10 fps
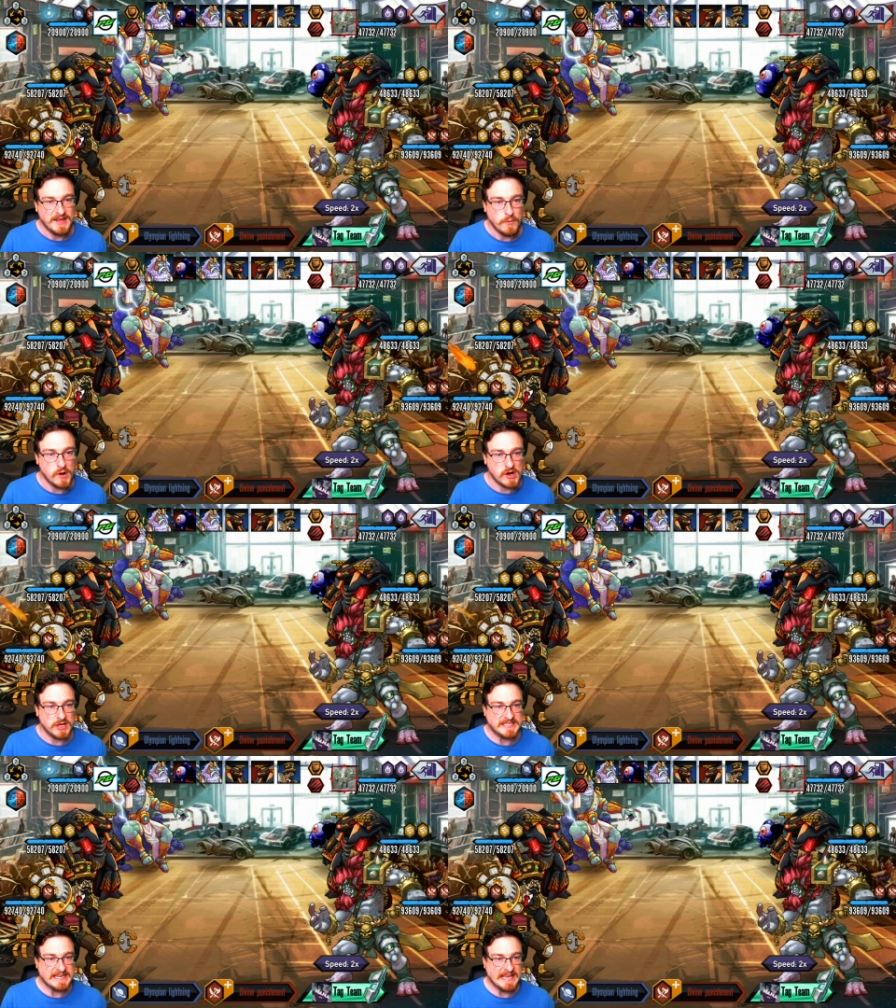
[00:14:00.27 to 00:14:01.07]
what
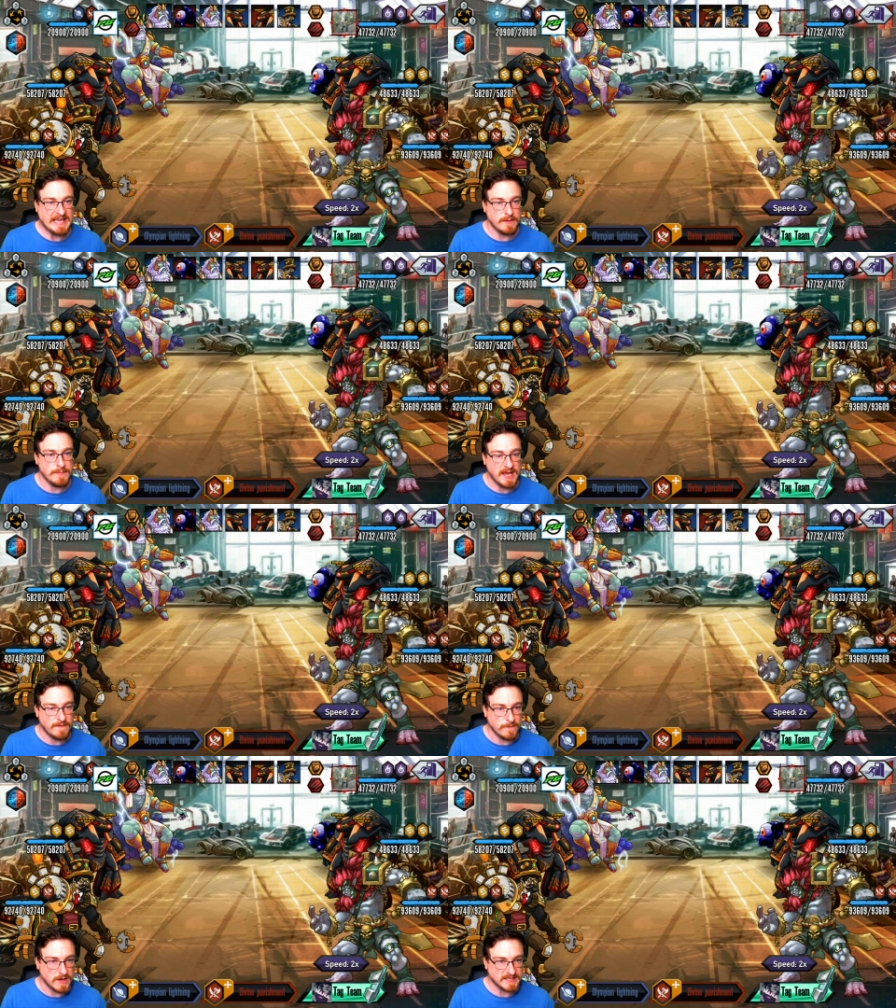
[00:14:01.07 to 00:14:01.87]
content he can make
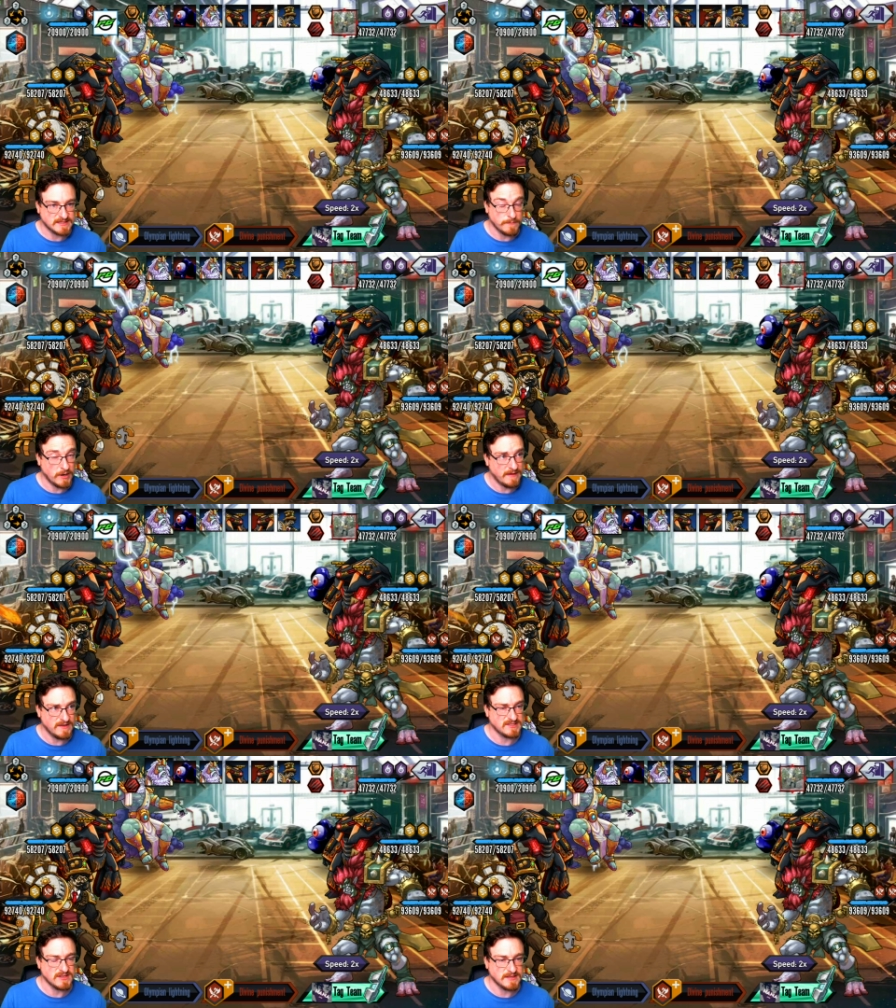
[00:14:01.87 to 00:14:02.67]
for us. I believe
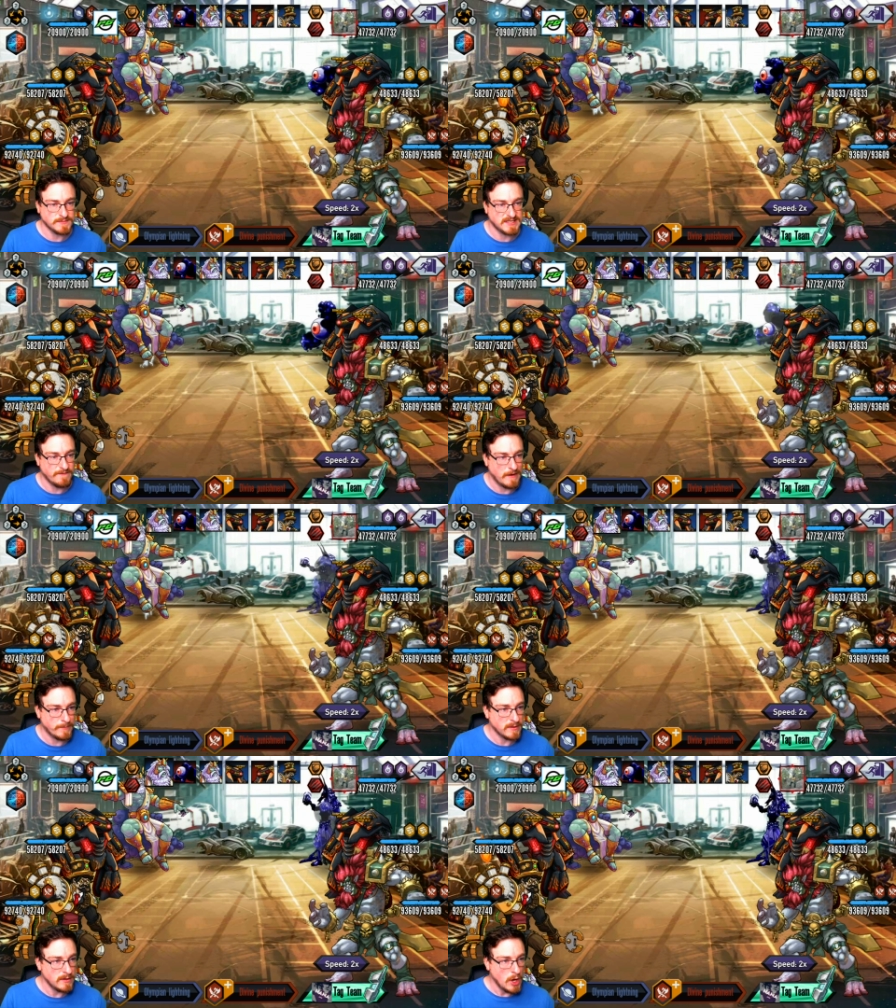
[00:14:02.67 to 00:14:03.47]
he's got some stuff up
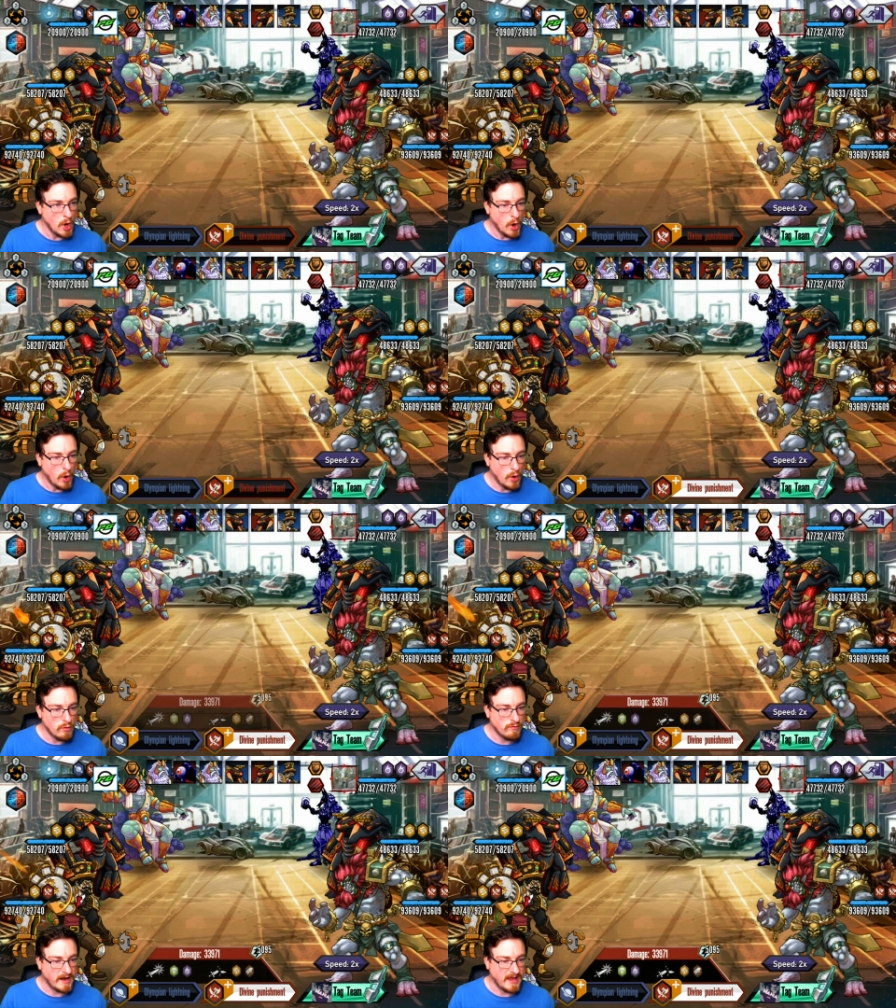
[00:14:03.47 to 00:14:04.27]

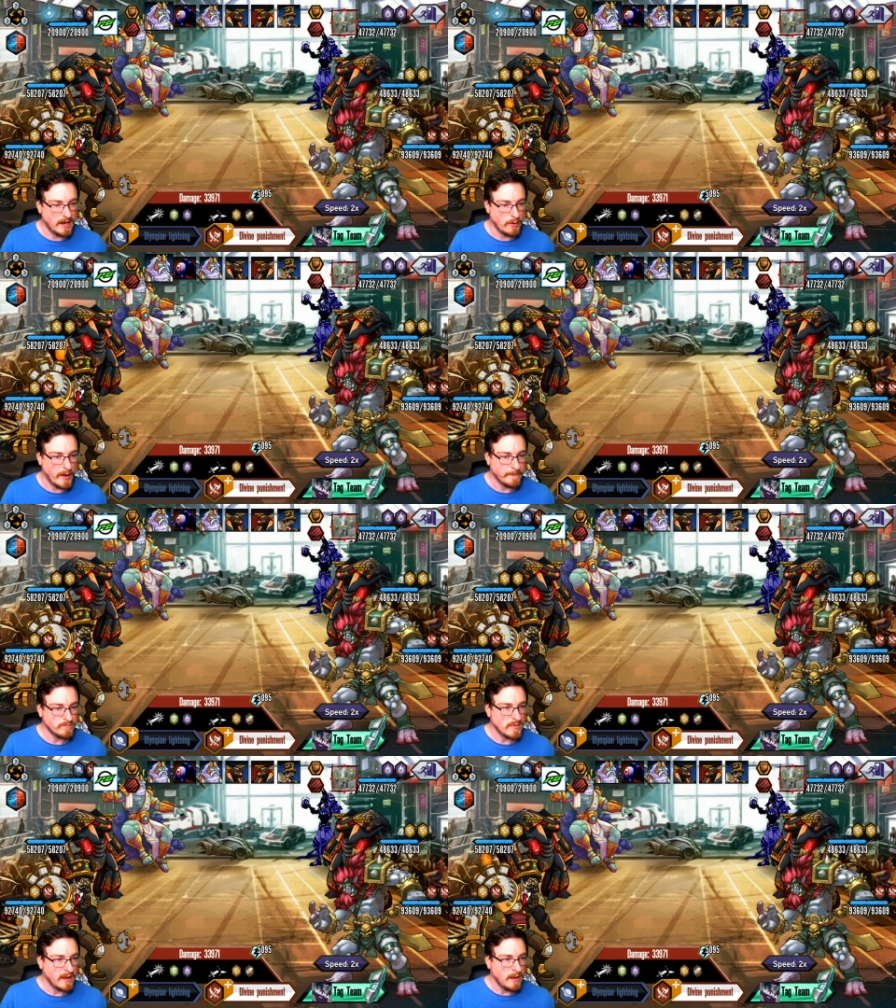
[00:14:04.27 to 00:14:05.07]
already, anyway.
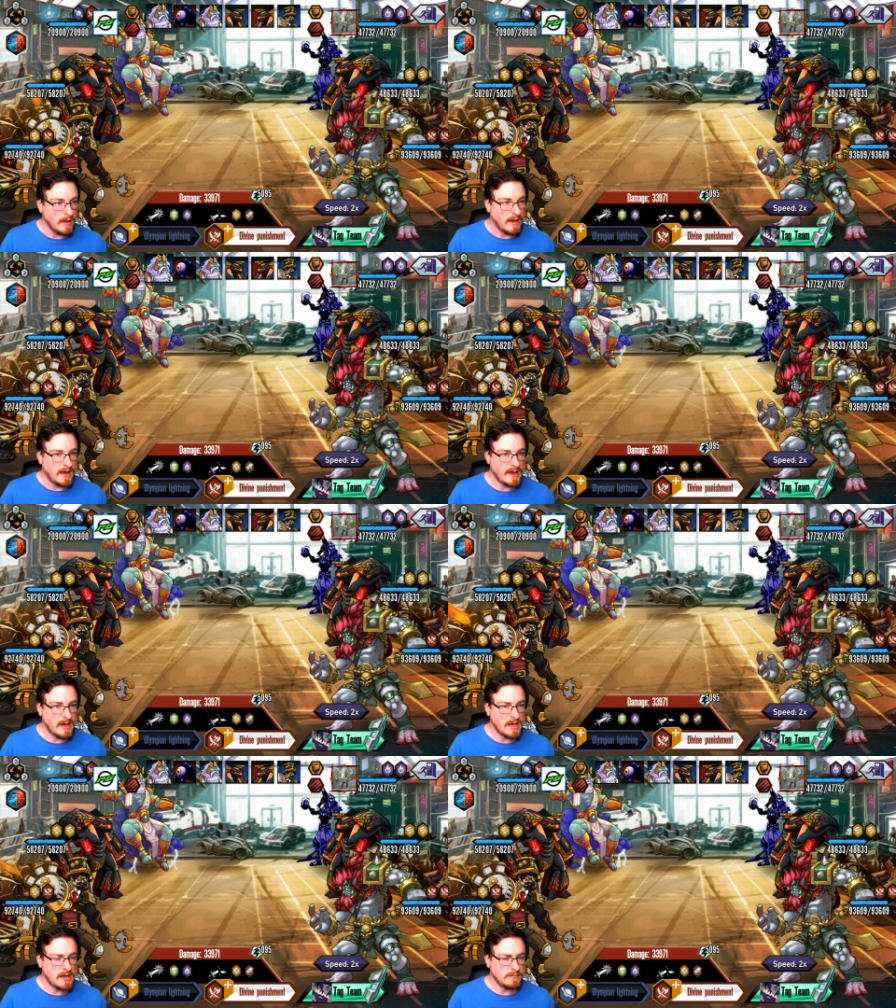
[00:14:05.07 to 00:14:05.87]

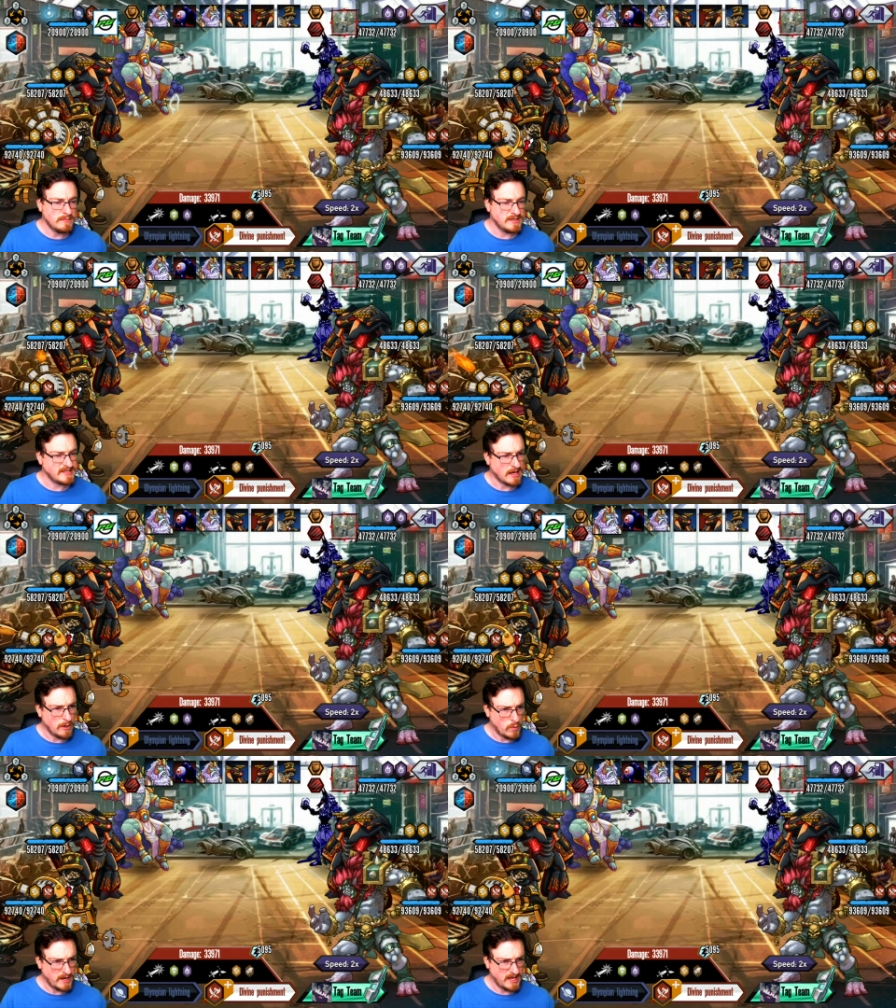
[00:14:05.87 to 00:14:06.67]
Um, is that going
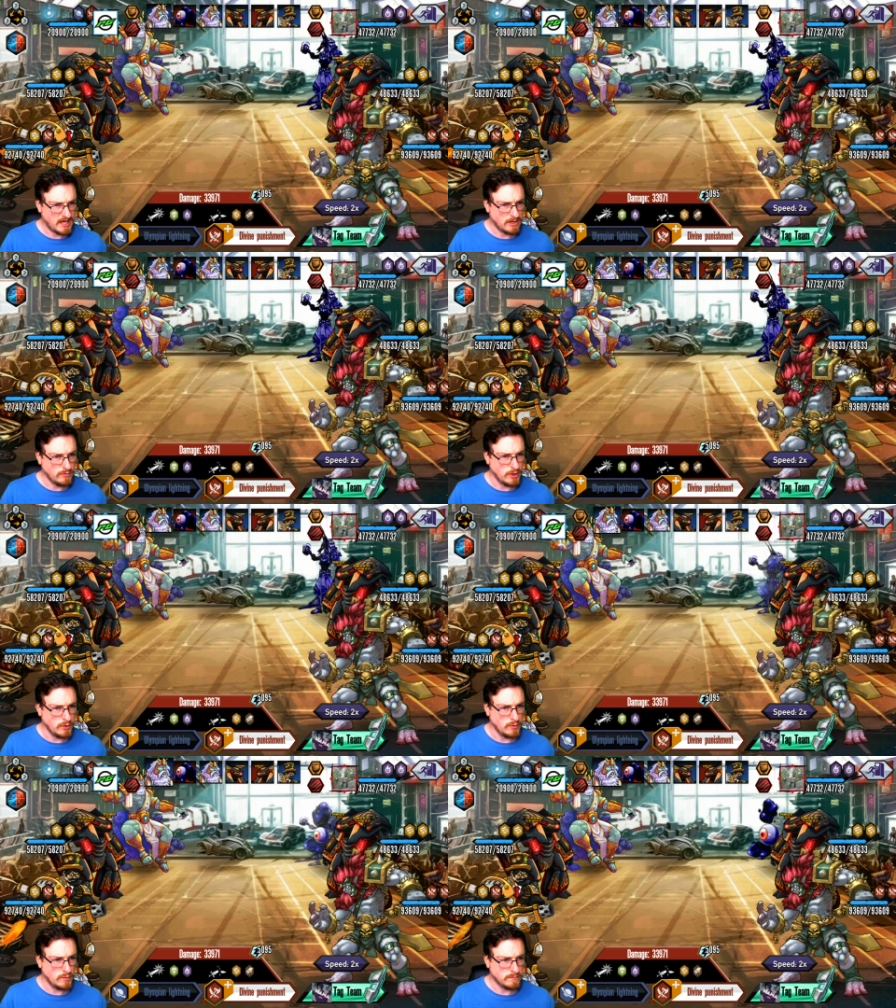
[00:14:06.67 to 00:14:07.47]
to one hit kill you?
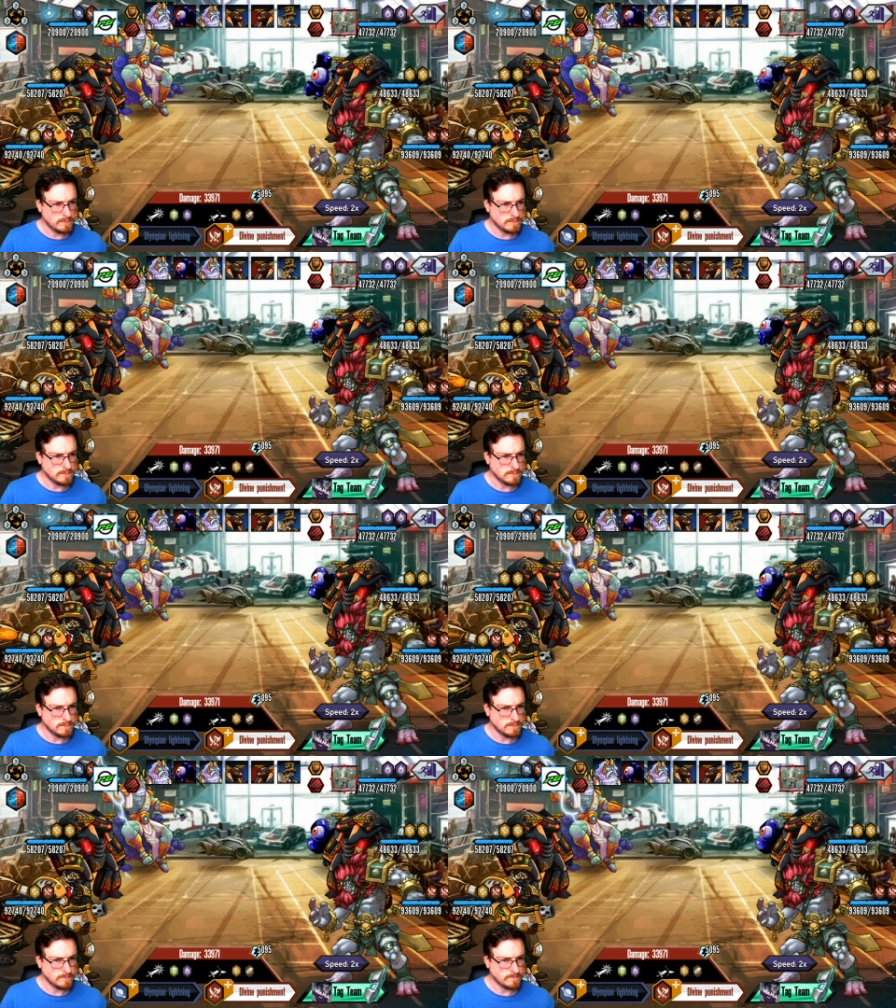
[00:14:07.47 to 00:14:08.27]

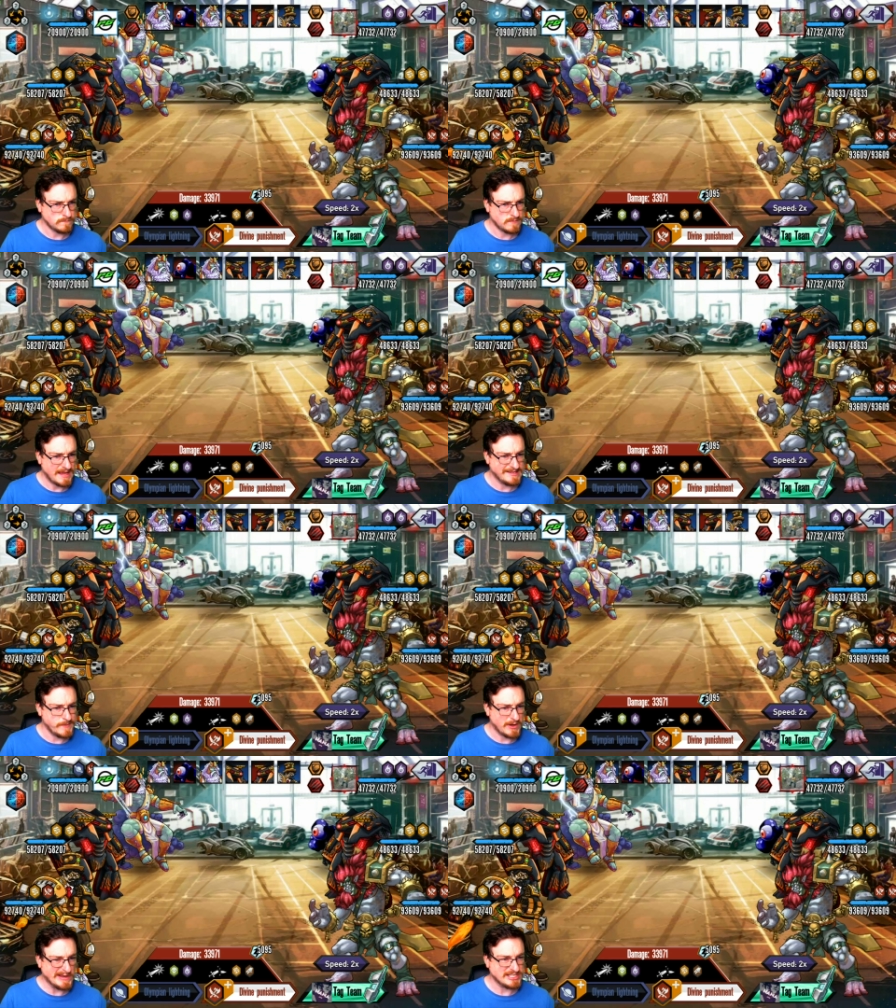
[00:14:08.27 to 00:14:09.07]
Is
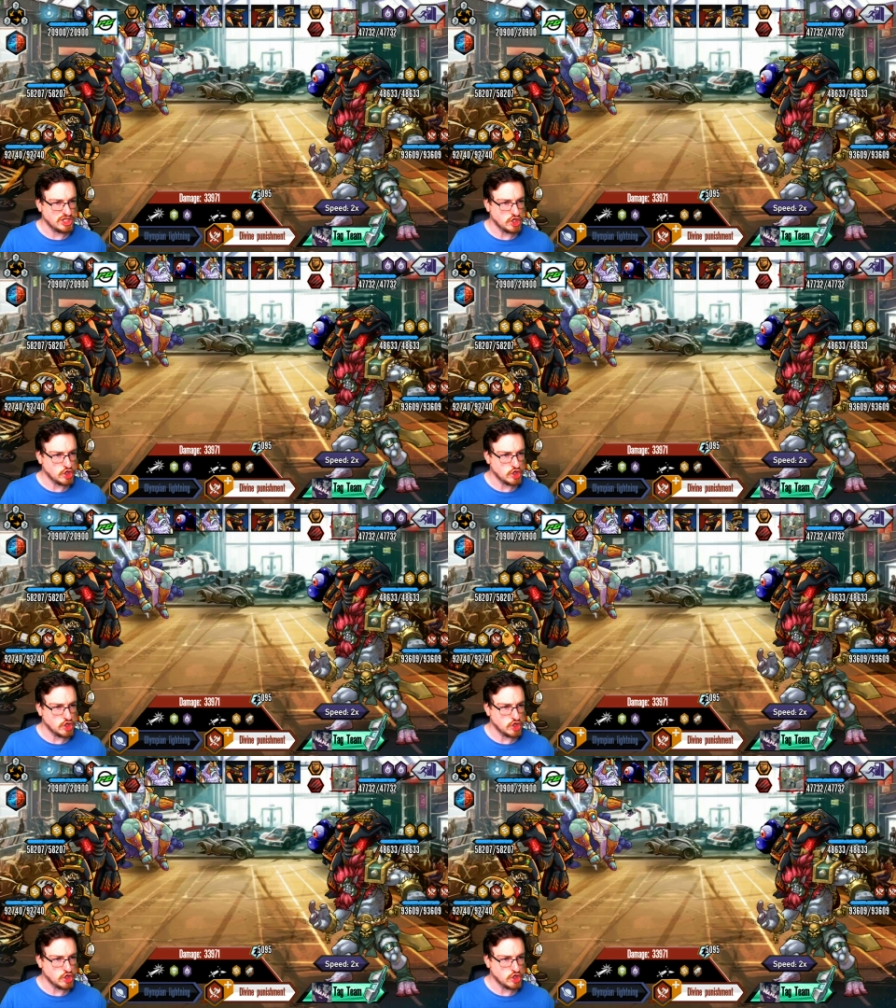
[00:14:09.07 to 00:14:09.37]
my question.